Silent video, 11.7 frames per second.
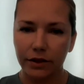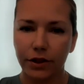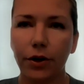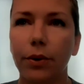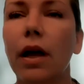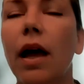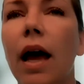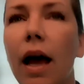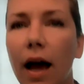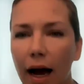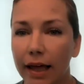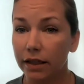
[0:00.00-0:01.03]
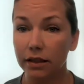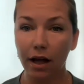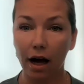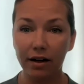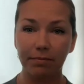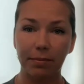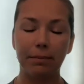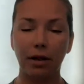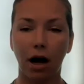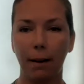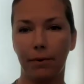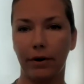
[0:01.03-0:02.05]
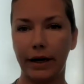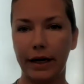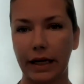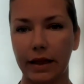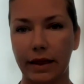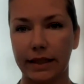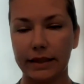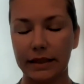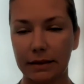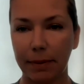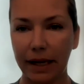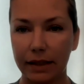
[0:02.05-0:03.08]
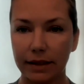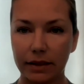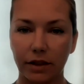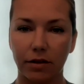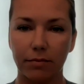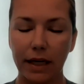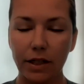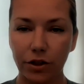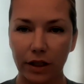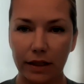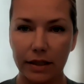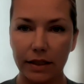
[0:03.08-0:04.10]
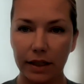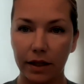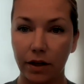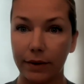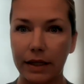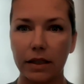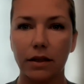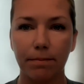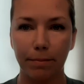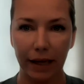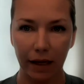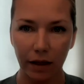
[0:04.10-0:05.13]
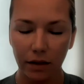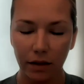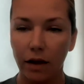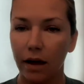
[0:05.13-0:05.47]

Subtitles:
So I think a lot of people operating in this space, as you mentioned, it's a big,